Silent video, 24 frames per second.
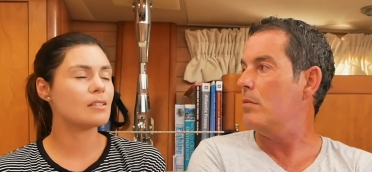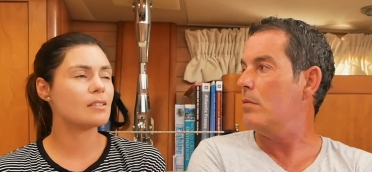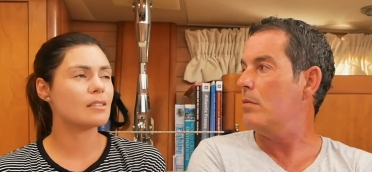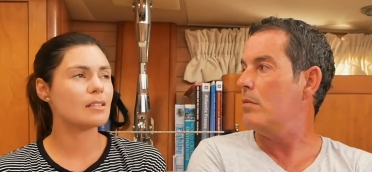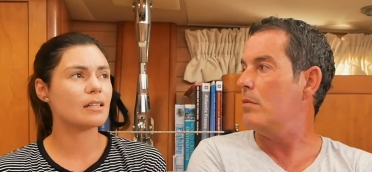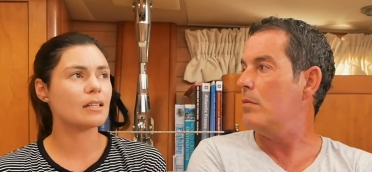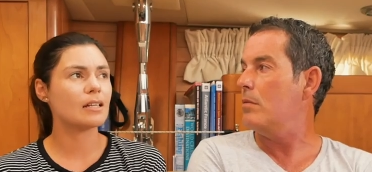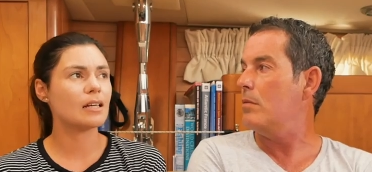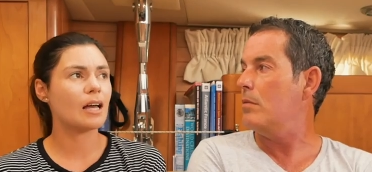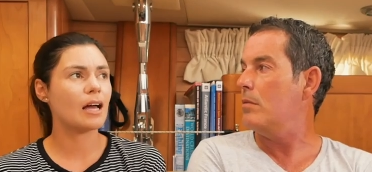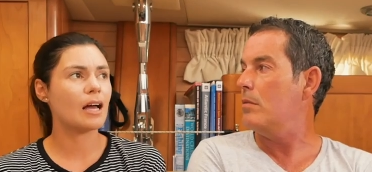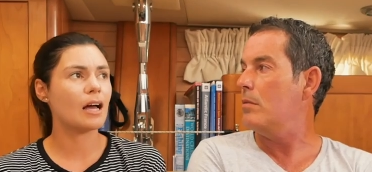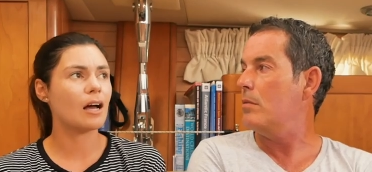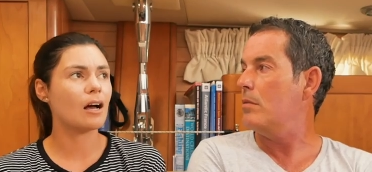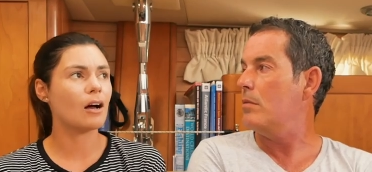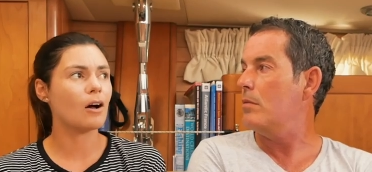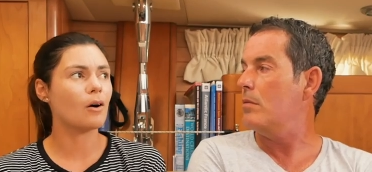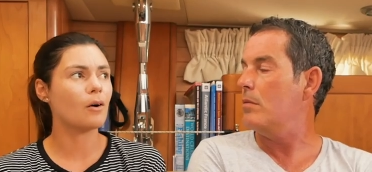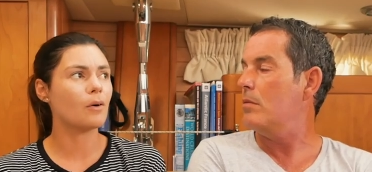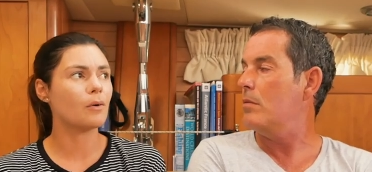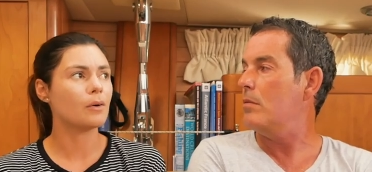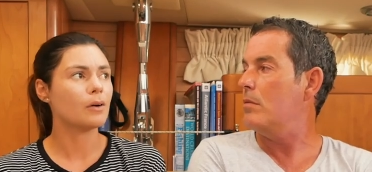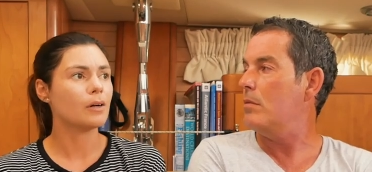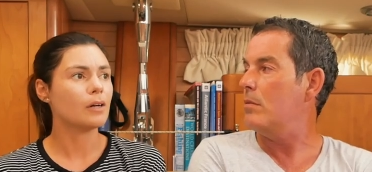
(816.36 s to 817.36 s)
Speaker 1: see
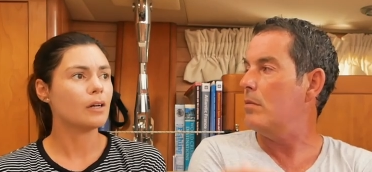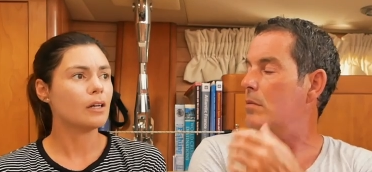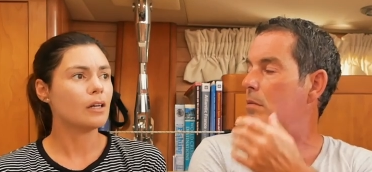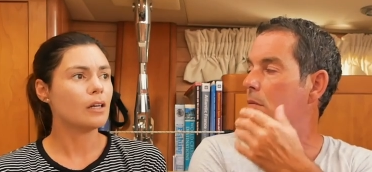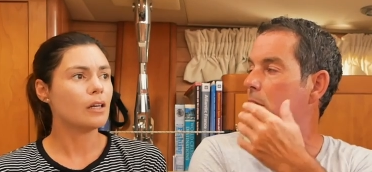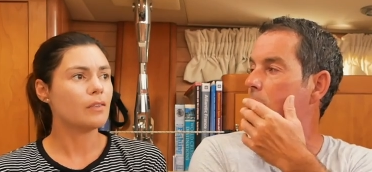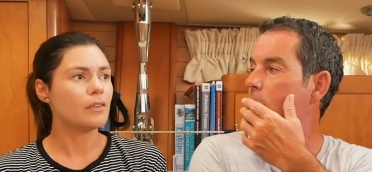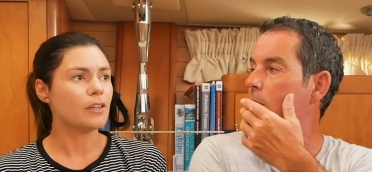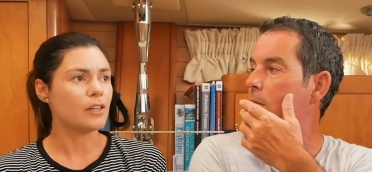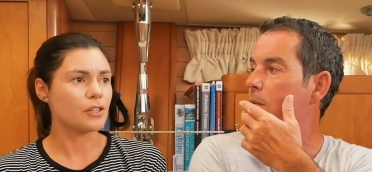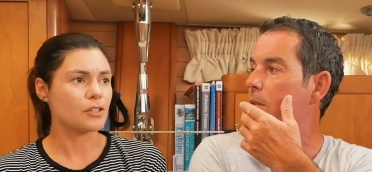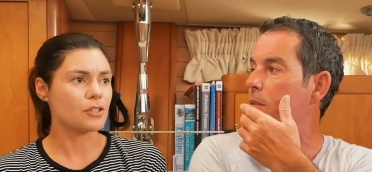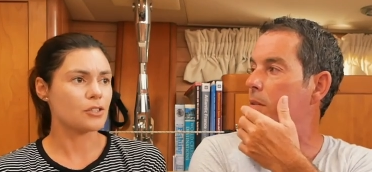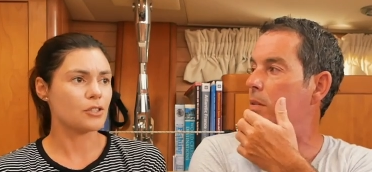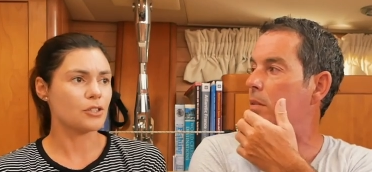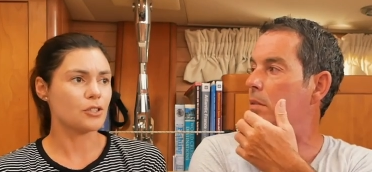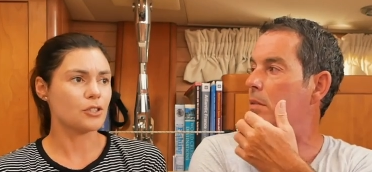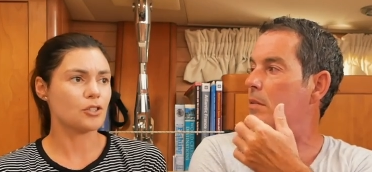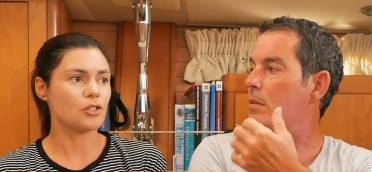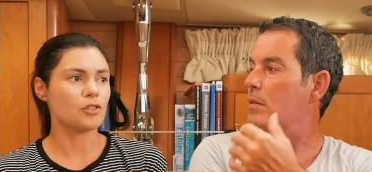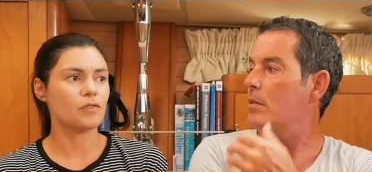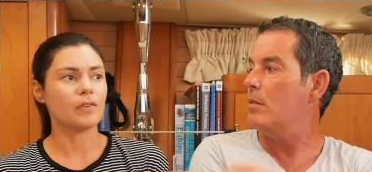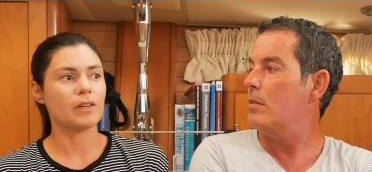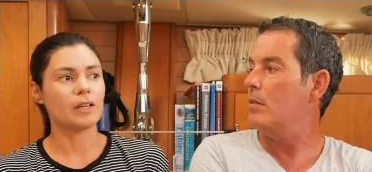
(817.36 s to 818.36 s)
how the
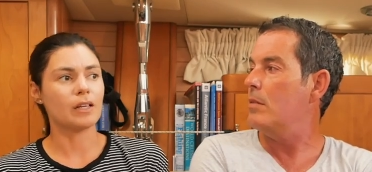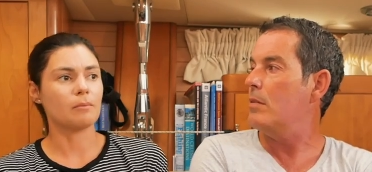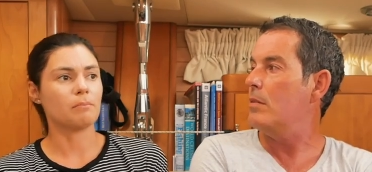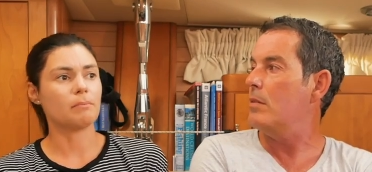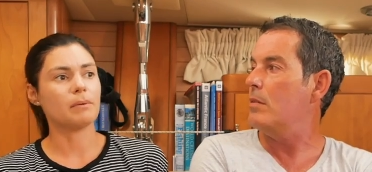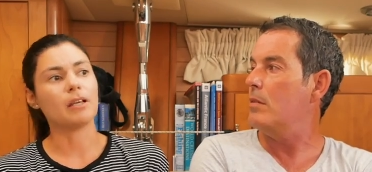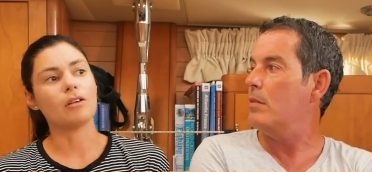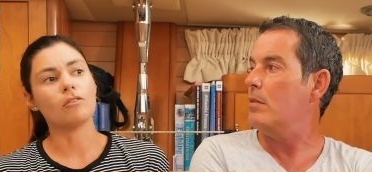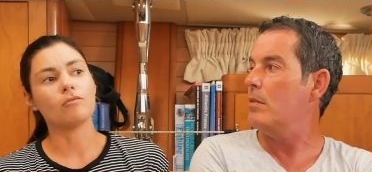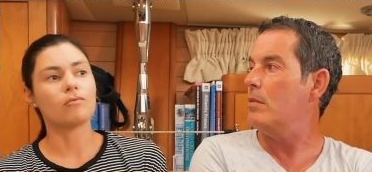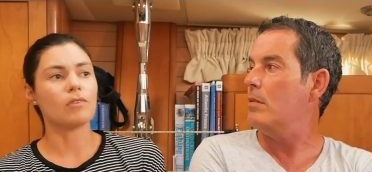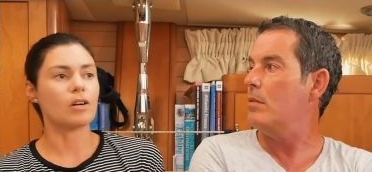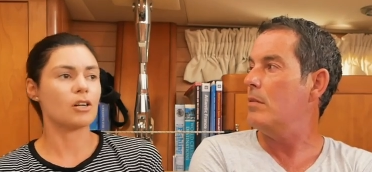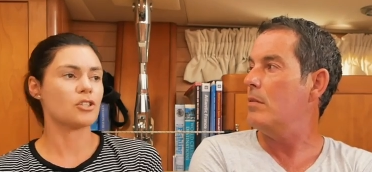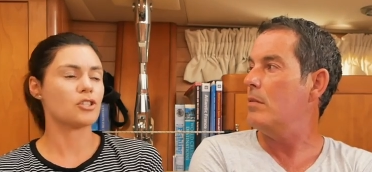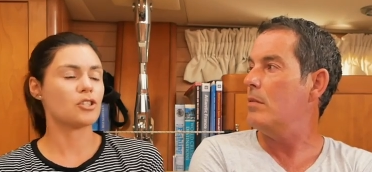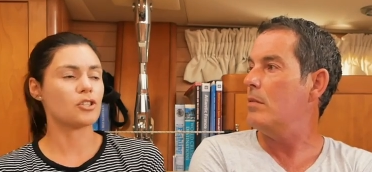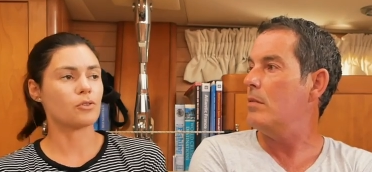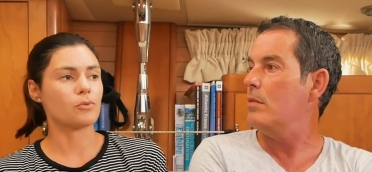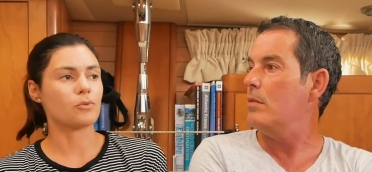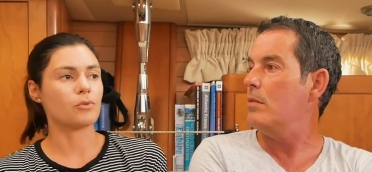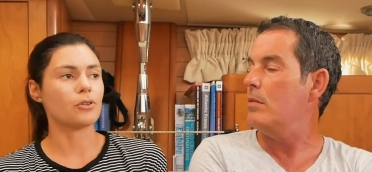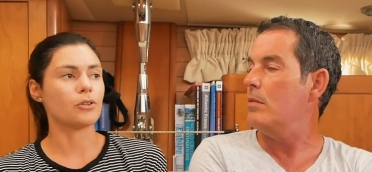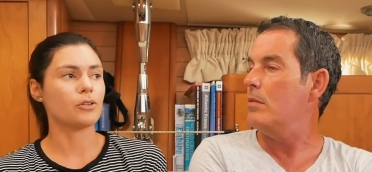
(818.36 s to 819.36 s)
excuse of it being rushed
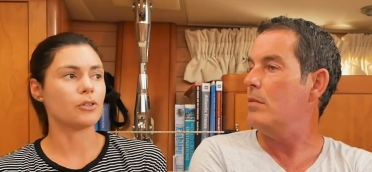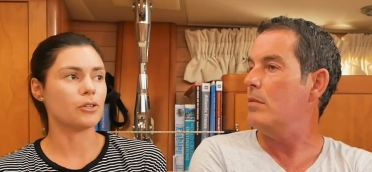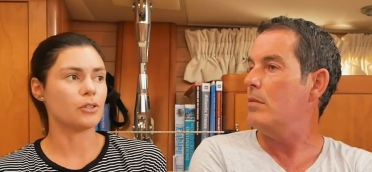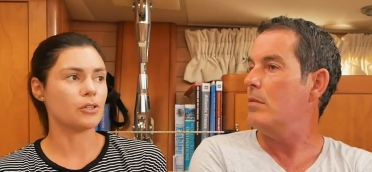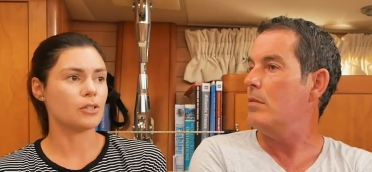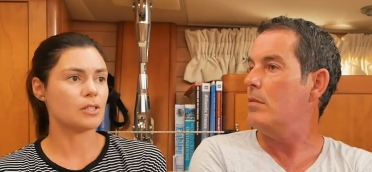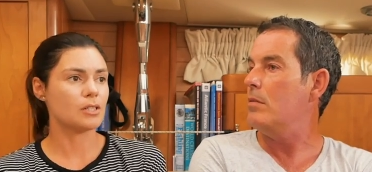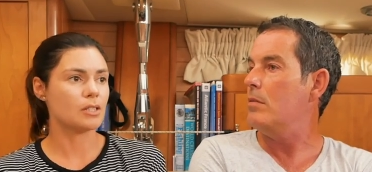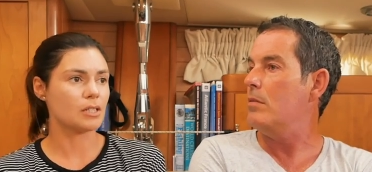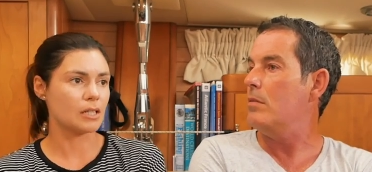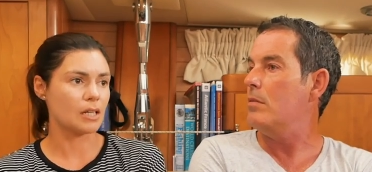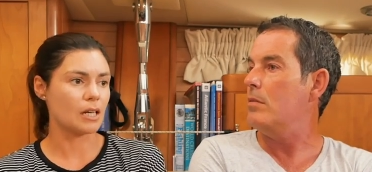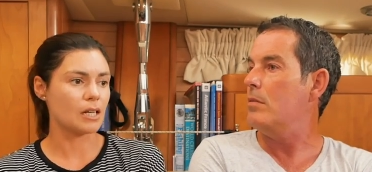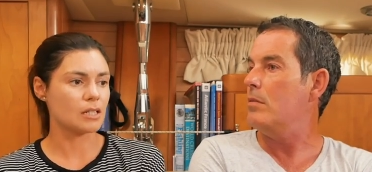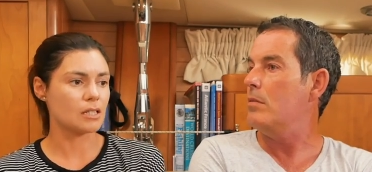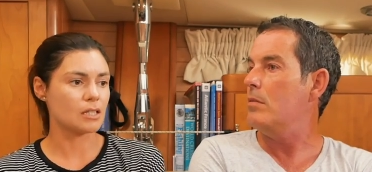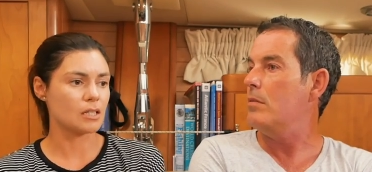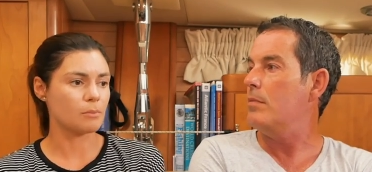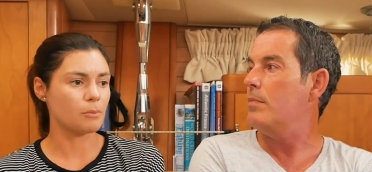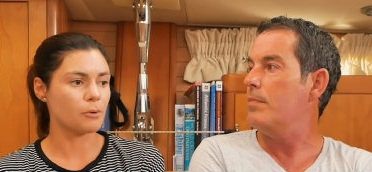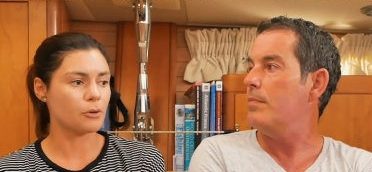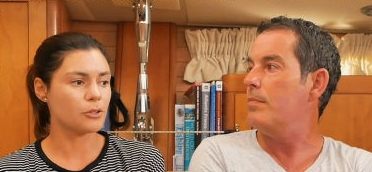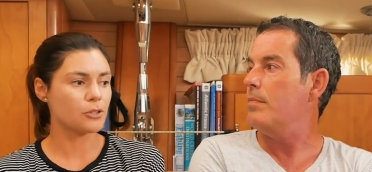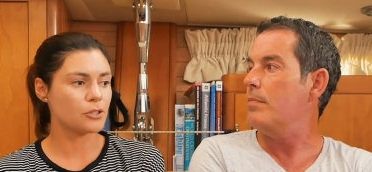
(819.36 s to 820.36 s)
through to get to
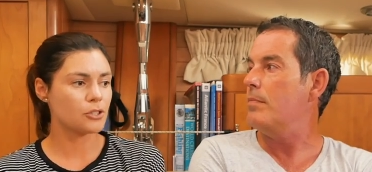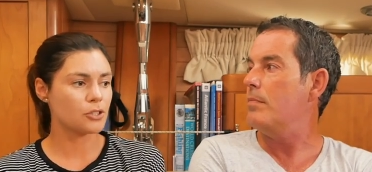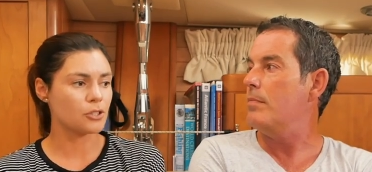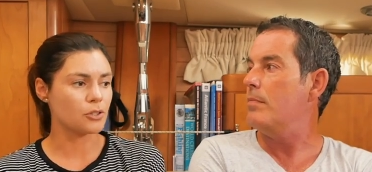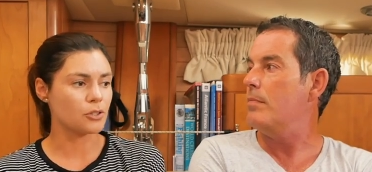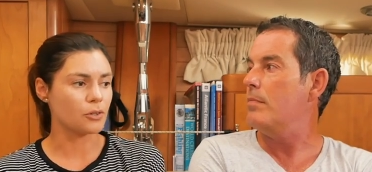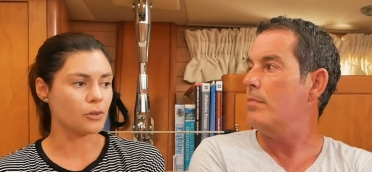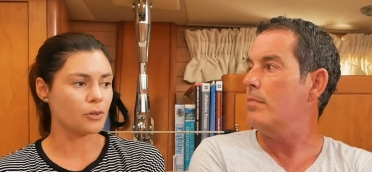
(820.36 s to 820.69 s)
the boat show,